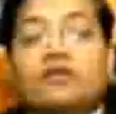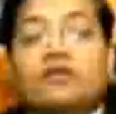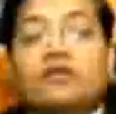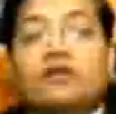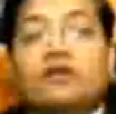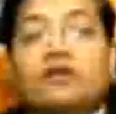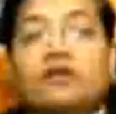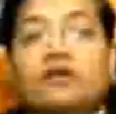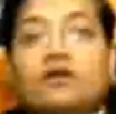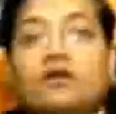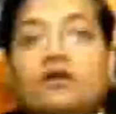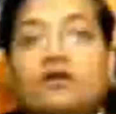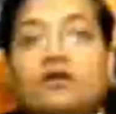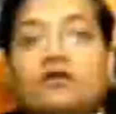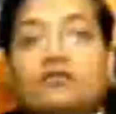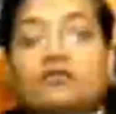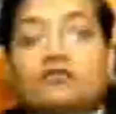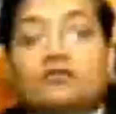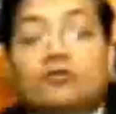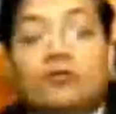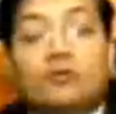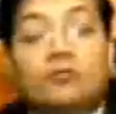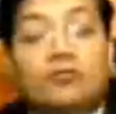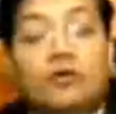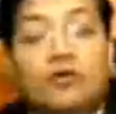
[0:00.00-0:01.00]

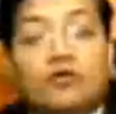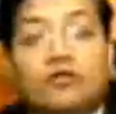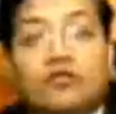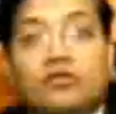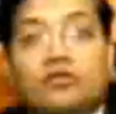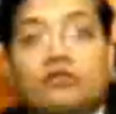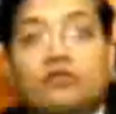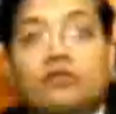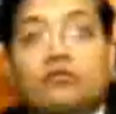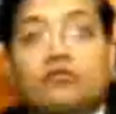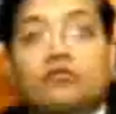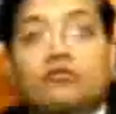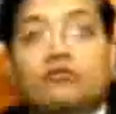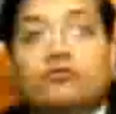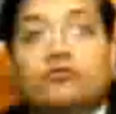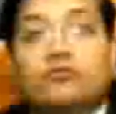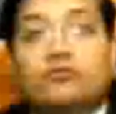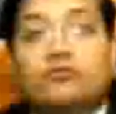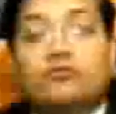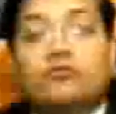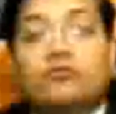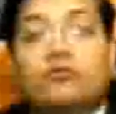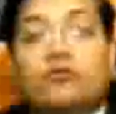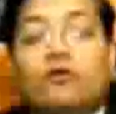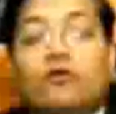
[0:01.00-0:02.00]
So deposit growth
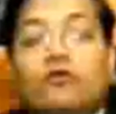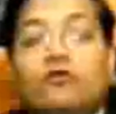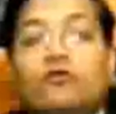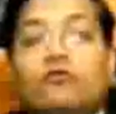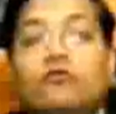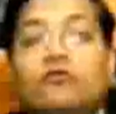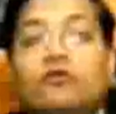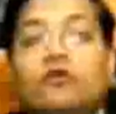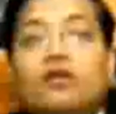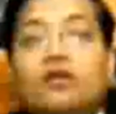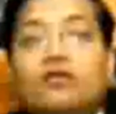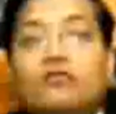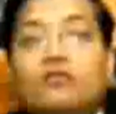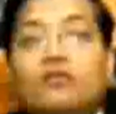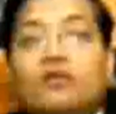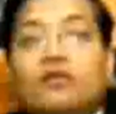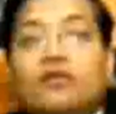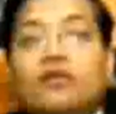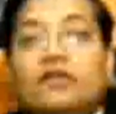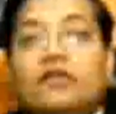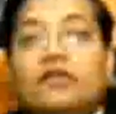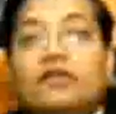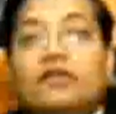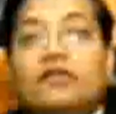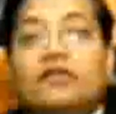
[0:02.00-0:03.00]
should follow.
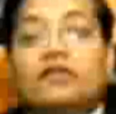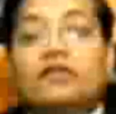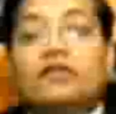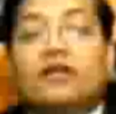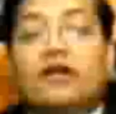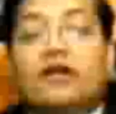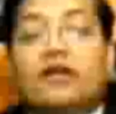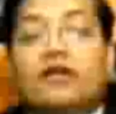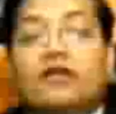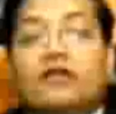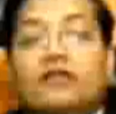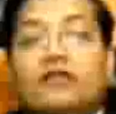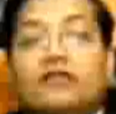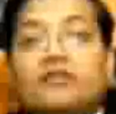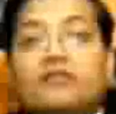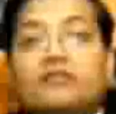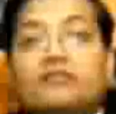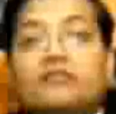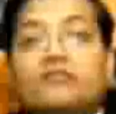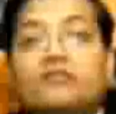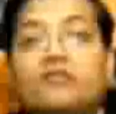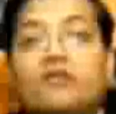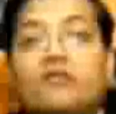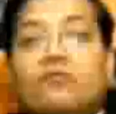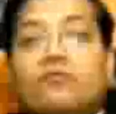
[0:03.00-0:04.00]
Liquidity tightness
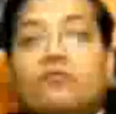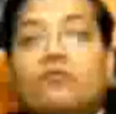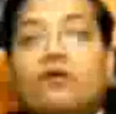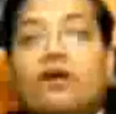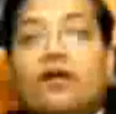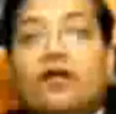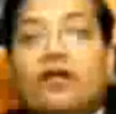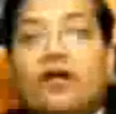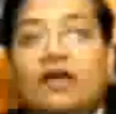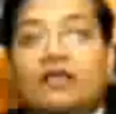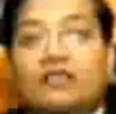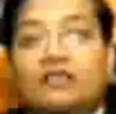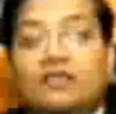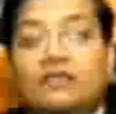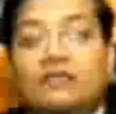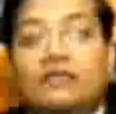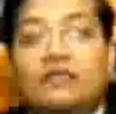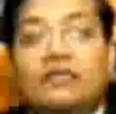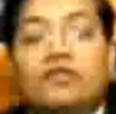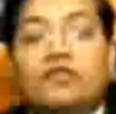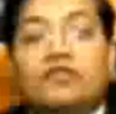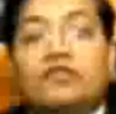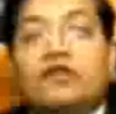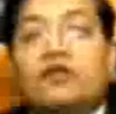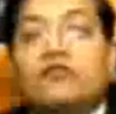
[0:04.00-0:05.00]
from
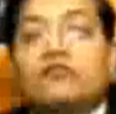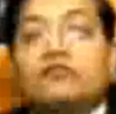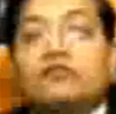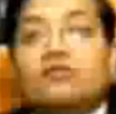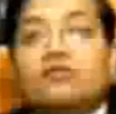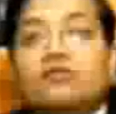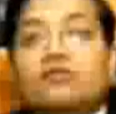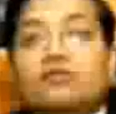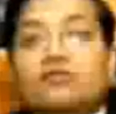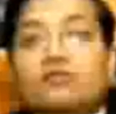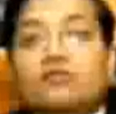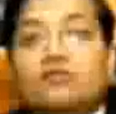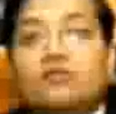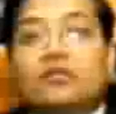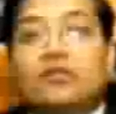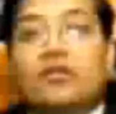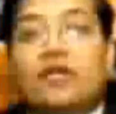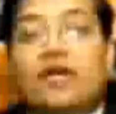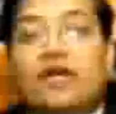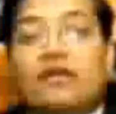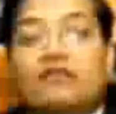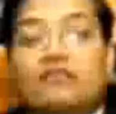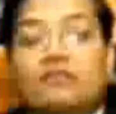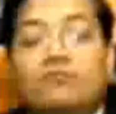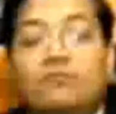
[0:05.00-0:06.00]
1,70,000 crores
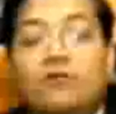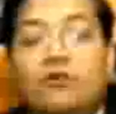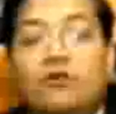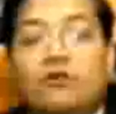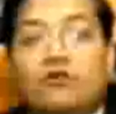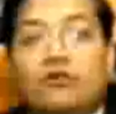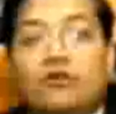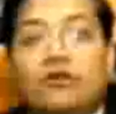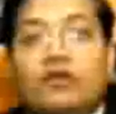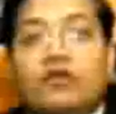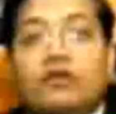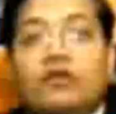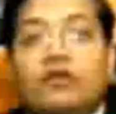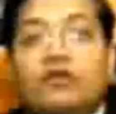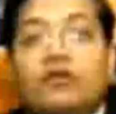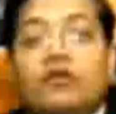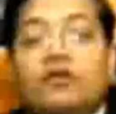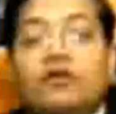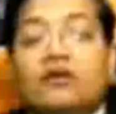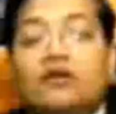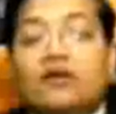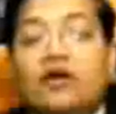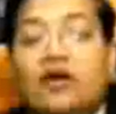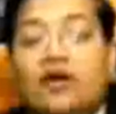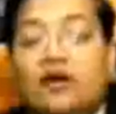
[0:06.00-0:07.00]
LAF borrowing,
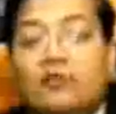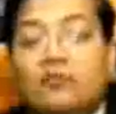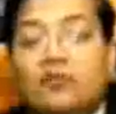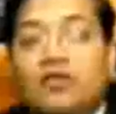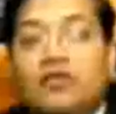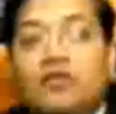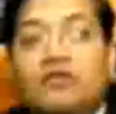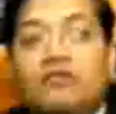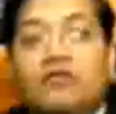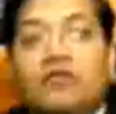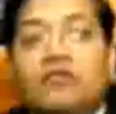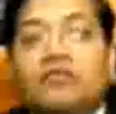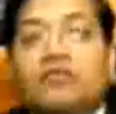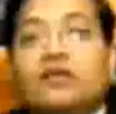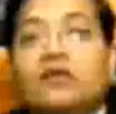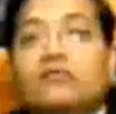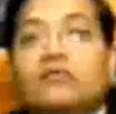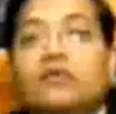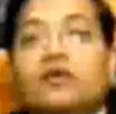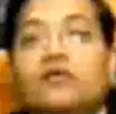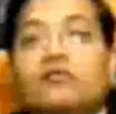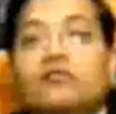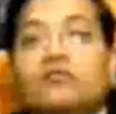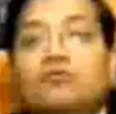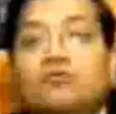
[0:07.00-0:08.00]
I believe, has come
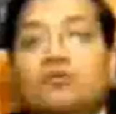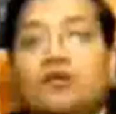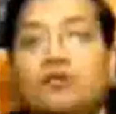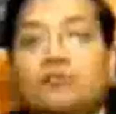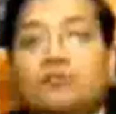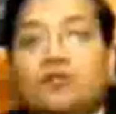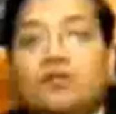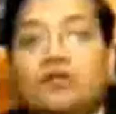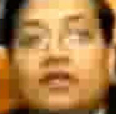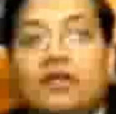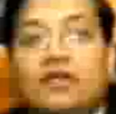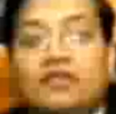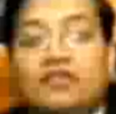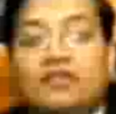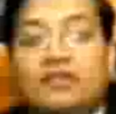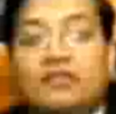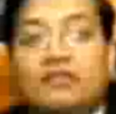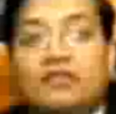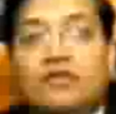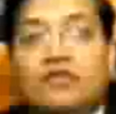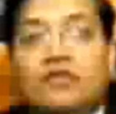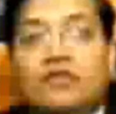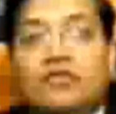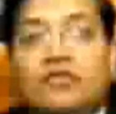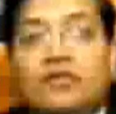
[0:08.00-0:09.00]
down to something like
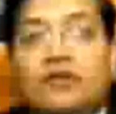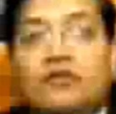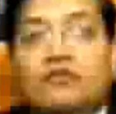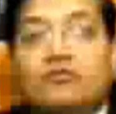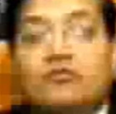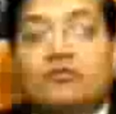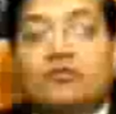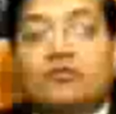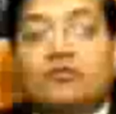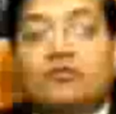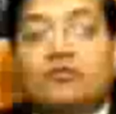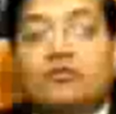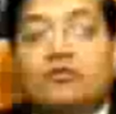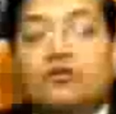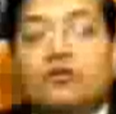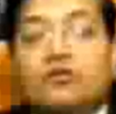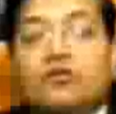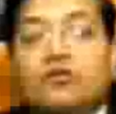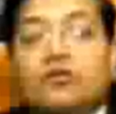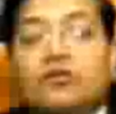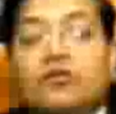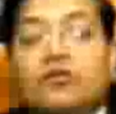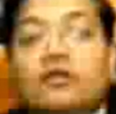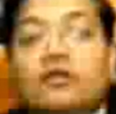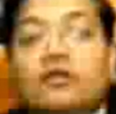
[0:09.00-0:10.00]
70,000 crores.
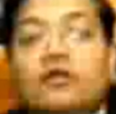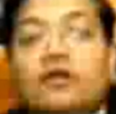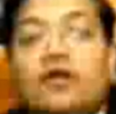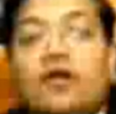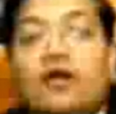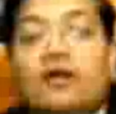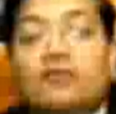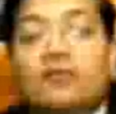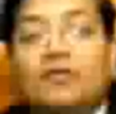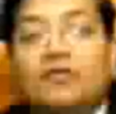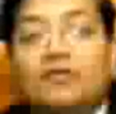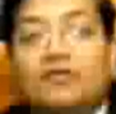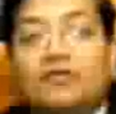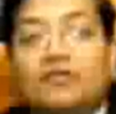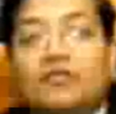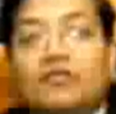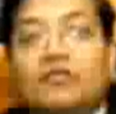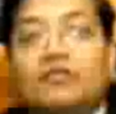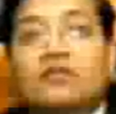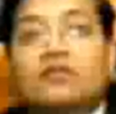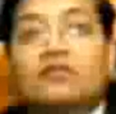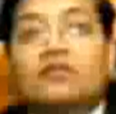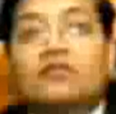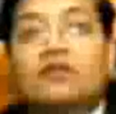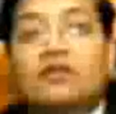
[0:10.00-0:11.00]
I mean,
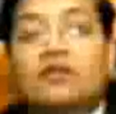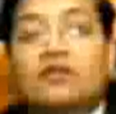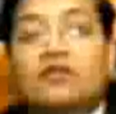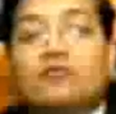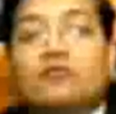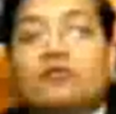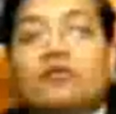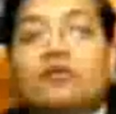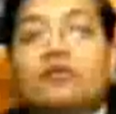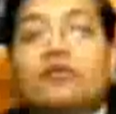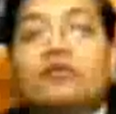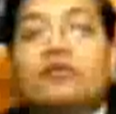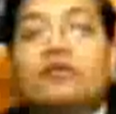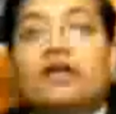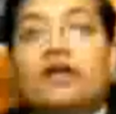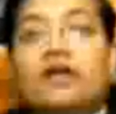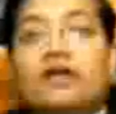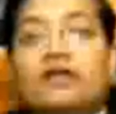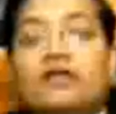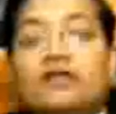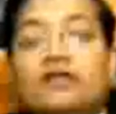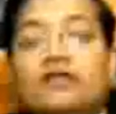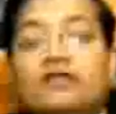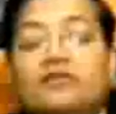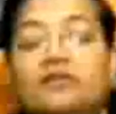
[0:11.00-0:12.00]
the liquidity
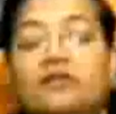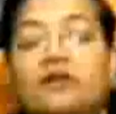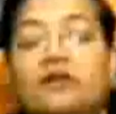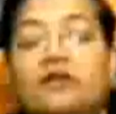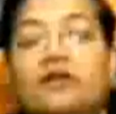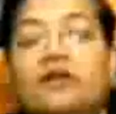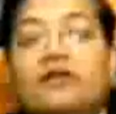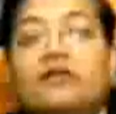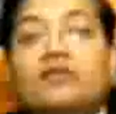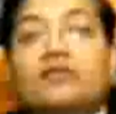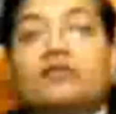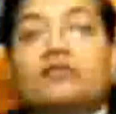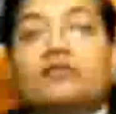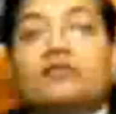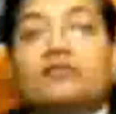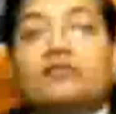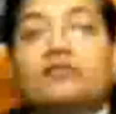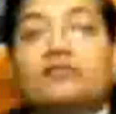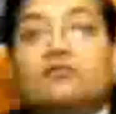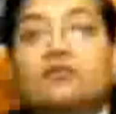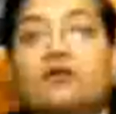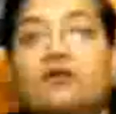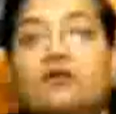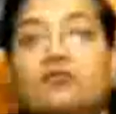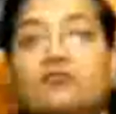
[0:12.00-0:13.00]
tightness again is
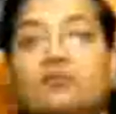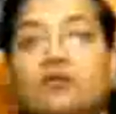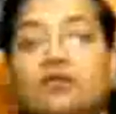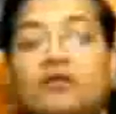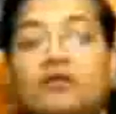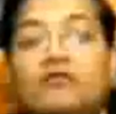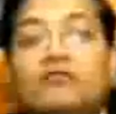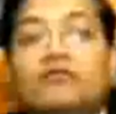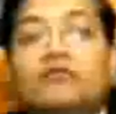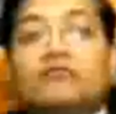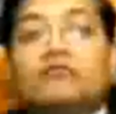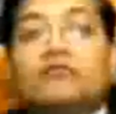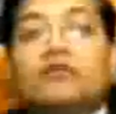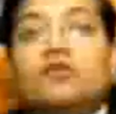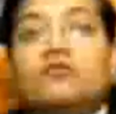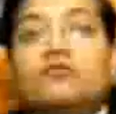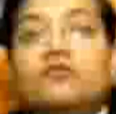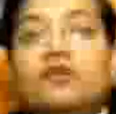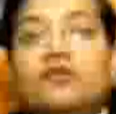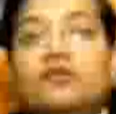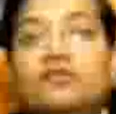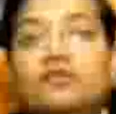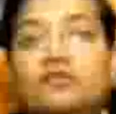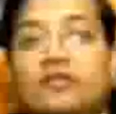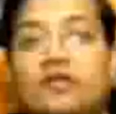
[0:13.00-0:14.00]
not believed to be
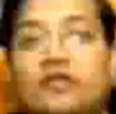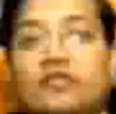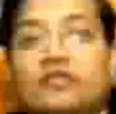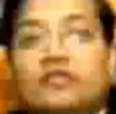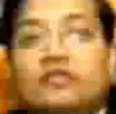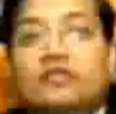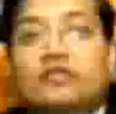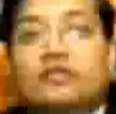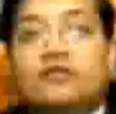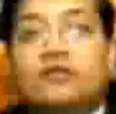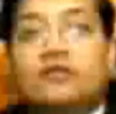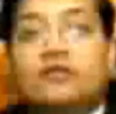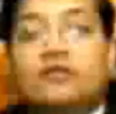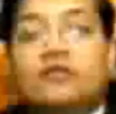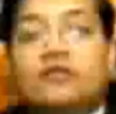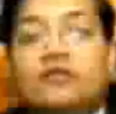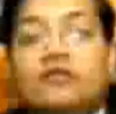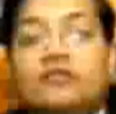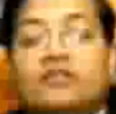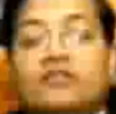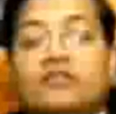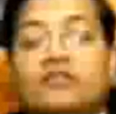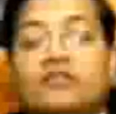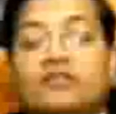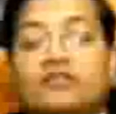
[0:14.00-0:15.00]
quite structural in
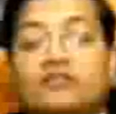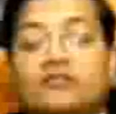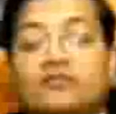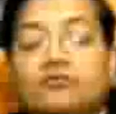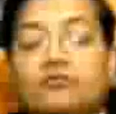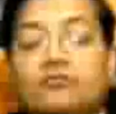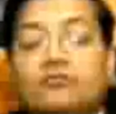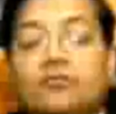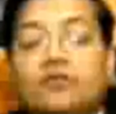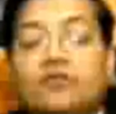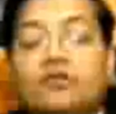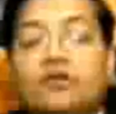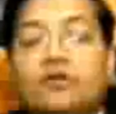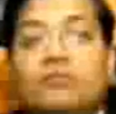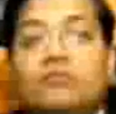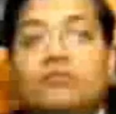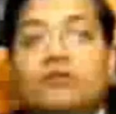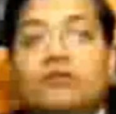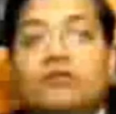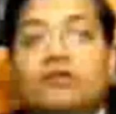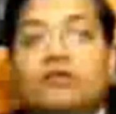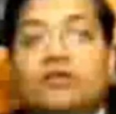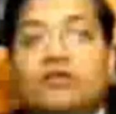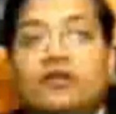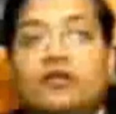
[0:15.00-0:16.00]
nature. It should be
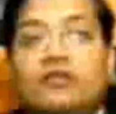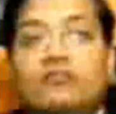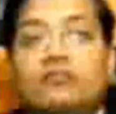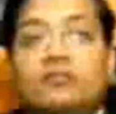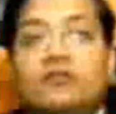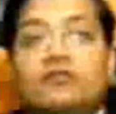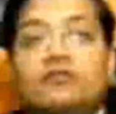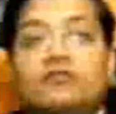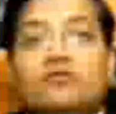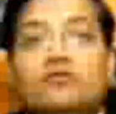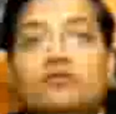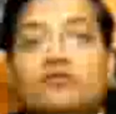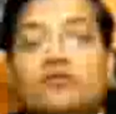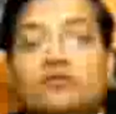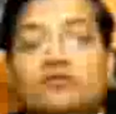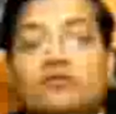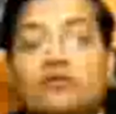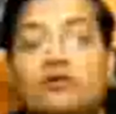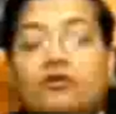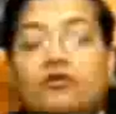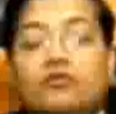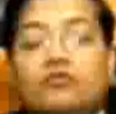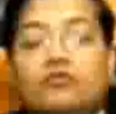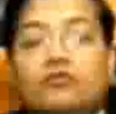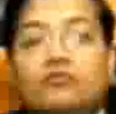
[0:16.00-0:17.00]
temporary. Government should
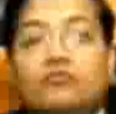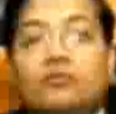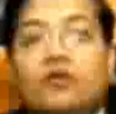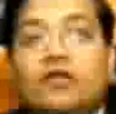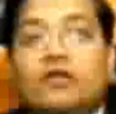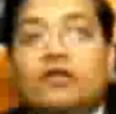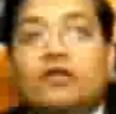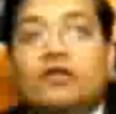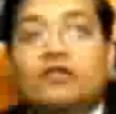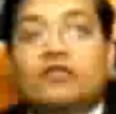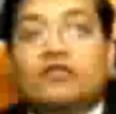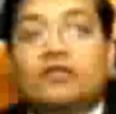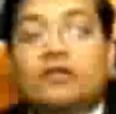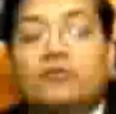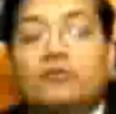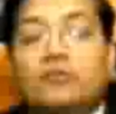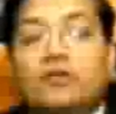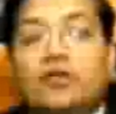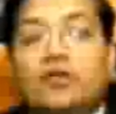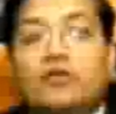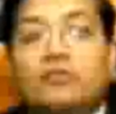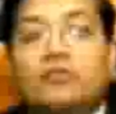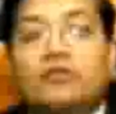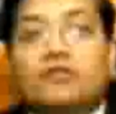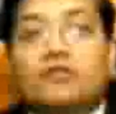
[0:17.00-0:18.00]
resort to spending
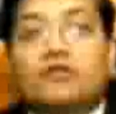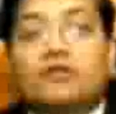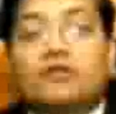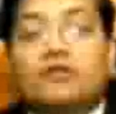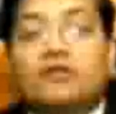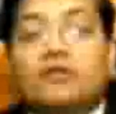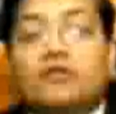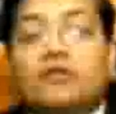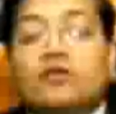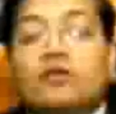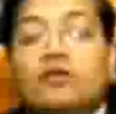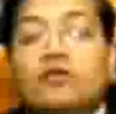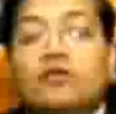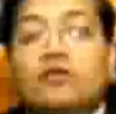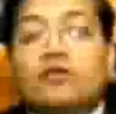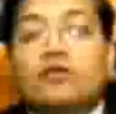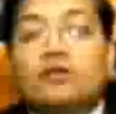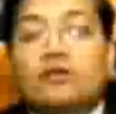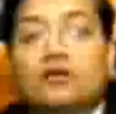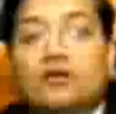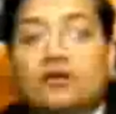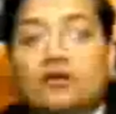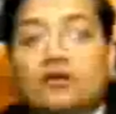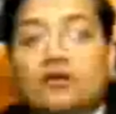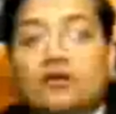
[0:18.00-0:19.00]
sometime in the
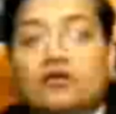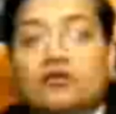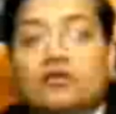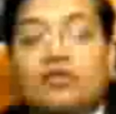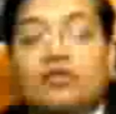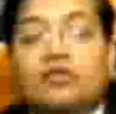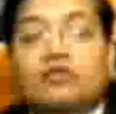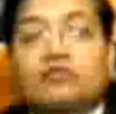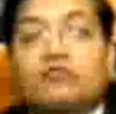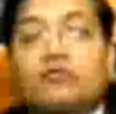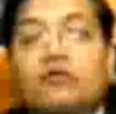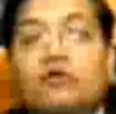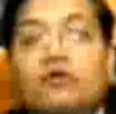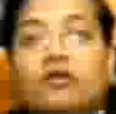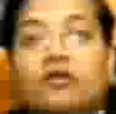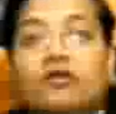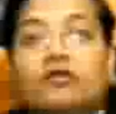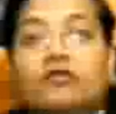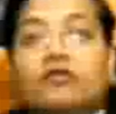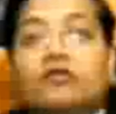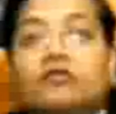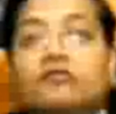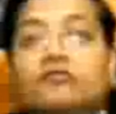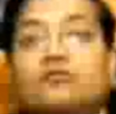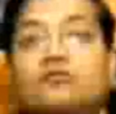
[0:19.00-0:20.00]
this quarter.